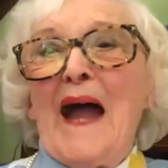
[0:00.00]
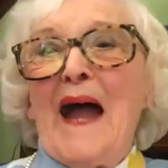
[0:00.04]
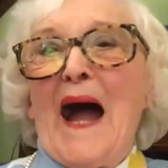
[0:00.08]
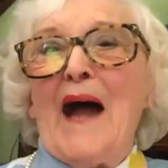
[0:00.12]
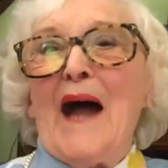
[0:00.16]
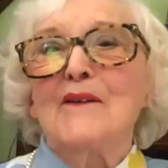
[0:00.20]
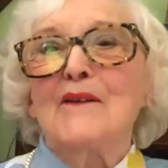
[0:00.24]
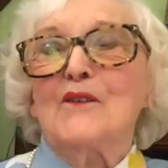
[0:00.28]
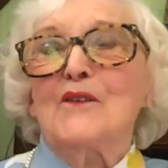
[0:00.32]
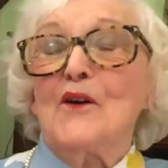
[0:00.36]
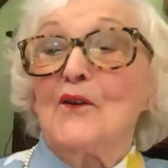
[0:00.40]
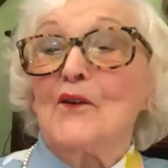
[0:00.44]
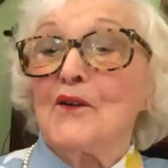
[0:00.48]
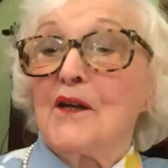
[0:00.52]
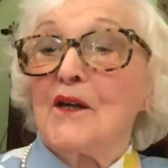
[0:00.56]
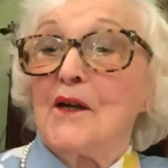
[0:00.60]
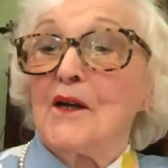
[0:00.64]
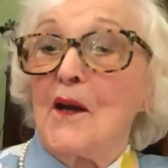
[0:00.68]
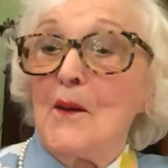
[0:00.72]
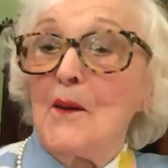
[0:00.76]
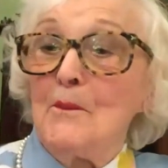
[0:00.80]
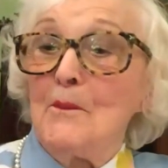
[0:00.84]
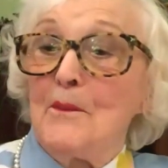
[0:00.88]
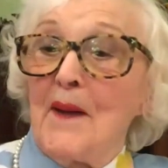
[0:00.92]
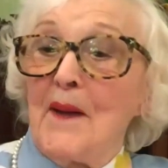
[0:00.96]
I got to
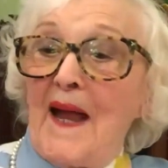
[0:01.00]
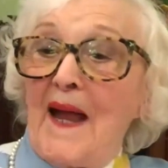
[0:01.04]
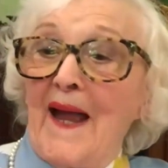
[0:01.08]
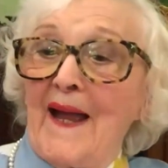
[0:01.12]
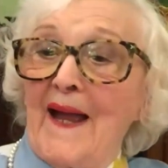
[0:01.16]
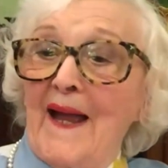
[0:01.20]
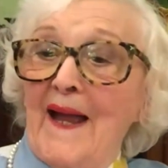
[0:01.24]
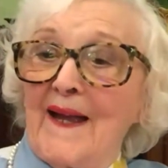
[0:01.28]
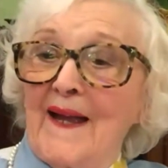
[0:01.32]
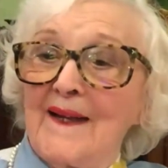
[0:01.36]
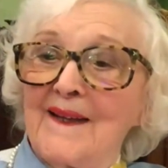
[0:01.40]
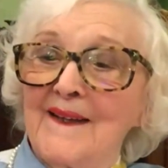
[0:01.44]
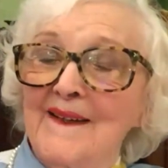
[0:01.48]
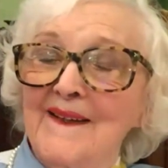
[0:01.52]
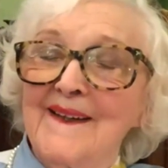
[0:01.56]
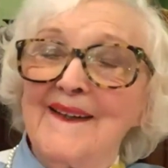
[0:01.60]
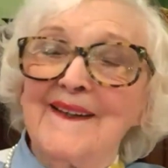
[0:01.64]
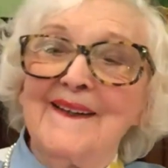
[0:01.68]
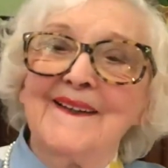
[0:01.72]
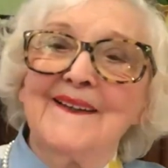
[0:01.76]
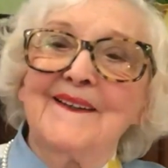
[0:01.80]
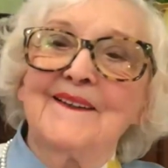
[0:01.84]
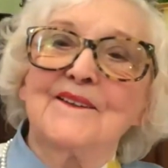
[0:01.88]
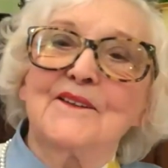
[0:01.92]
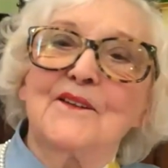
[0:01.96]
go back
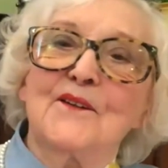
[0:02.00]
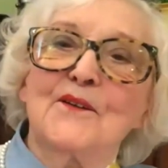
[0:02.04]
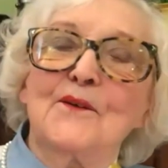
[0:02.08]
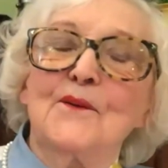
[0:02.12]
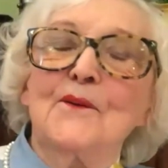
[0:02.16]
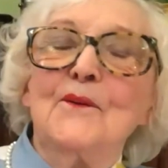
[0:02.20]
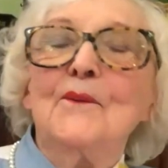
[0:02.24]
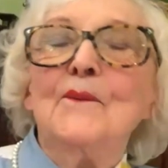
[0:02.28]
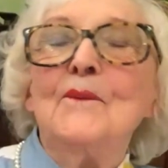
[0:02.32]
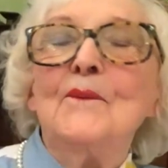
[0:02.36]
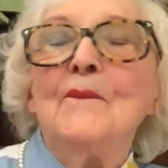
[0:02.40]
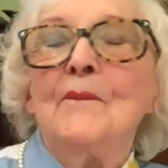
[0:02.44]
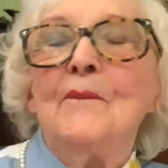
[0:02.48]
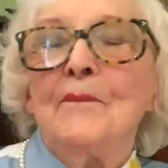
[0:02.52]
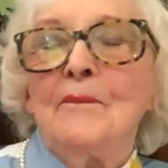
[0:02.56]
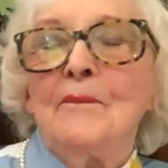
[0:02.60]
to